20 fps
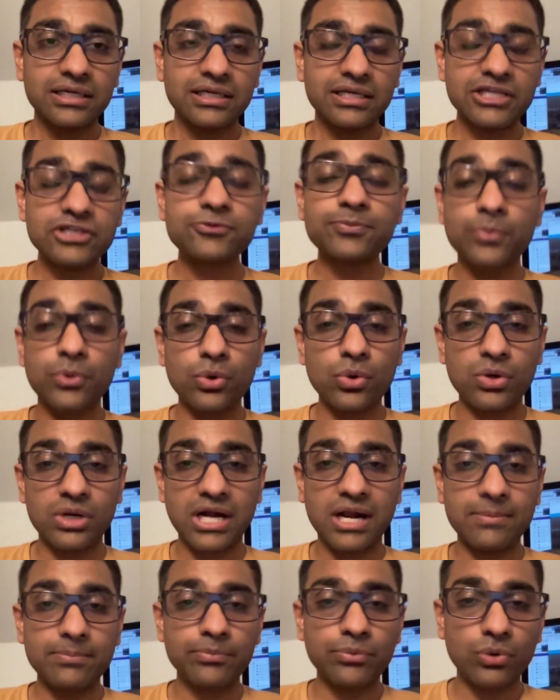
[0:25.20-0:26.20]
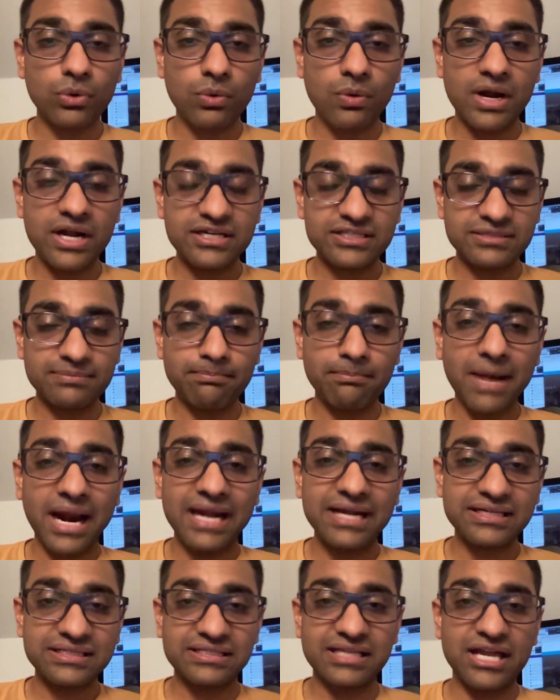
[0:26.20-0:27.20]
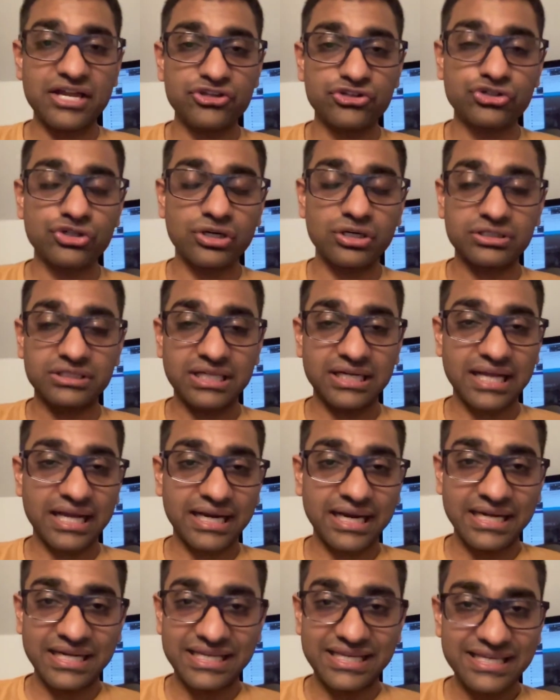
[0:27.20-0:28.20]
his program provides a bite-sized chunk that I can